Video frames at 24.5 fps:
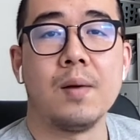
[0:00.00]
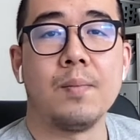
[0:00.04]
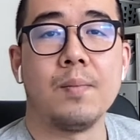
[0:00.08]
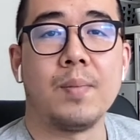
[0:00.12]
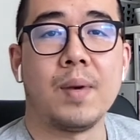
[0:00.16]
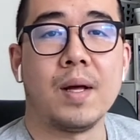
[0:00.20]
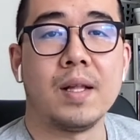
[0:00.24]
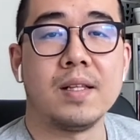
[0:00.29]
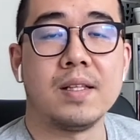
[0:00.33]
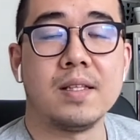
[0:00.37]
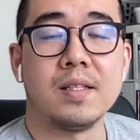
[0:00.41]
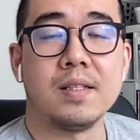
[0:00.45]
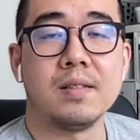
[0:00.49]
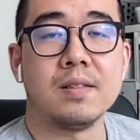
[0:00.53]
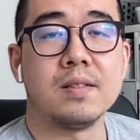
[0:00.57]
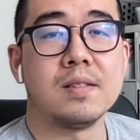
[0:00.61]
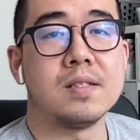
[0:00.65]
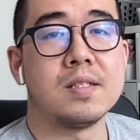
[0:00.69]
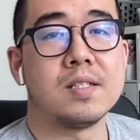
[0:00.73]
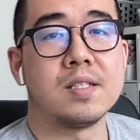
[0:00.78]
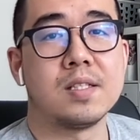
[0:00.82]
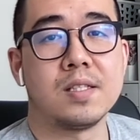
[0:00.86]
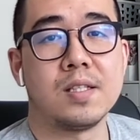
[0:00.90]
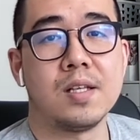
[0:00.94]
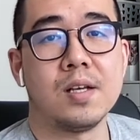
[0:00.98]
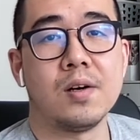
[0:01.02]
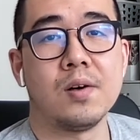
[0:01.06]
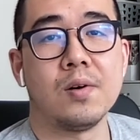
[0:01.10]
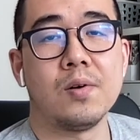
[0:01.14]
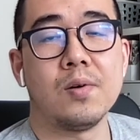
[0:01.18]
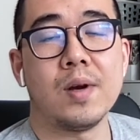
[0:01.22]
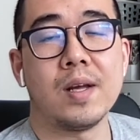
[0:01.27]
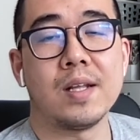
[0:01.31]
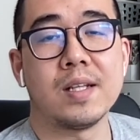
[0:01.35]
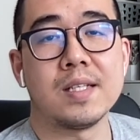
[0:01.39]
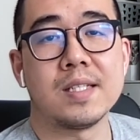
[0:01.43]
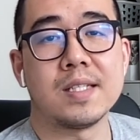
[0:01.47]
But still,
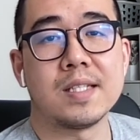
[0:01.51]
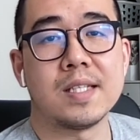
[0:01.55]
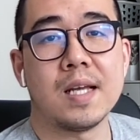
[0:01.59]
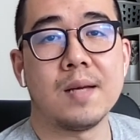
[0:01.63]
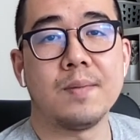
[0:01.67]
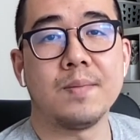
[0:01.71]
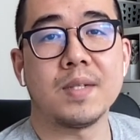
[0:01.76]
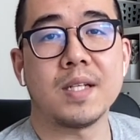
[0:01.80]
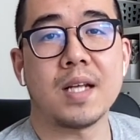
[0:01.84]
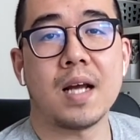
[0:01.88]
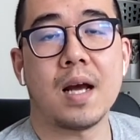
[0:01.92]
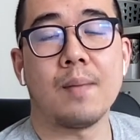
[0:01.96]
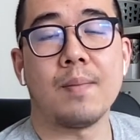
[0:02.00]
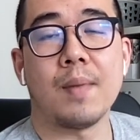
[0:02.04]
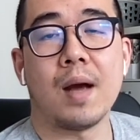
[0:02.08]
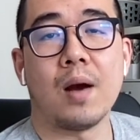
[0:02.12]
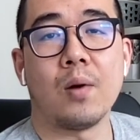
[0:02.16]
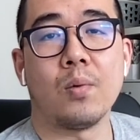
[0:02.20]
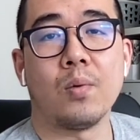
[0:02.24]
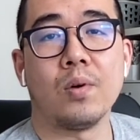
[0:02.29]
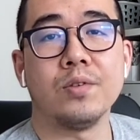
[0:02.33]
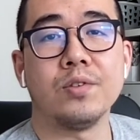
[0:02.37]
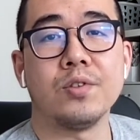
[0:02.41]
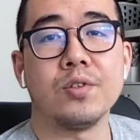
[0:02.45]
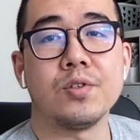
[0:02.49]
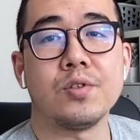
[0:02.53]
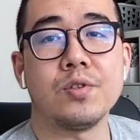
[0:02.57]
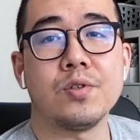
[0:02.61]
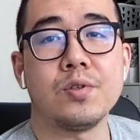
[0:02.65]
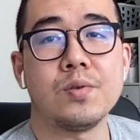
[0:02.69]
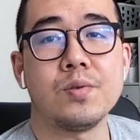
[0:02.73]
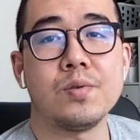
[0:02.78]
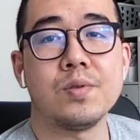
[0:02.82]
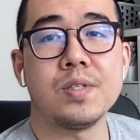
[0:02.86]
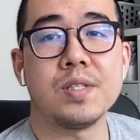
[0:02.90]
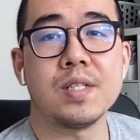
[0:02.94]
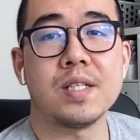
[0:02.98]
in the same time, I want to
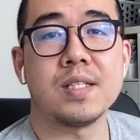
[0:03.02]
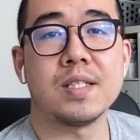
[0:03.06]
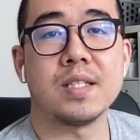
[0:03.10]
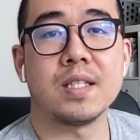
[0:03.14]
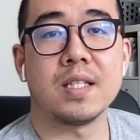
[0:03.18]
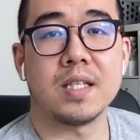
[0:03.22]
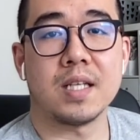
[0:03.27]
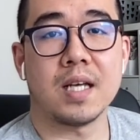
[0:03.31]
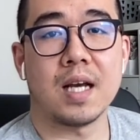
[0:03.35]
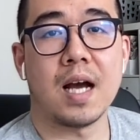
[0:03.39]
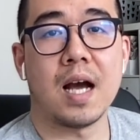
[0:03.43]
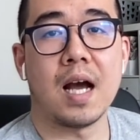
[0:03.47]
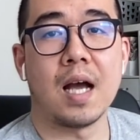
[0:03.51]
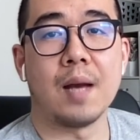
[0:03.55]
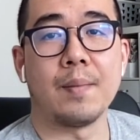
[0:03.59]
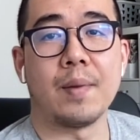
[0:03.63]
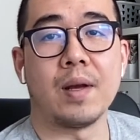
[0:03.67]
use this time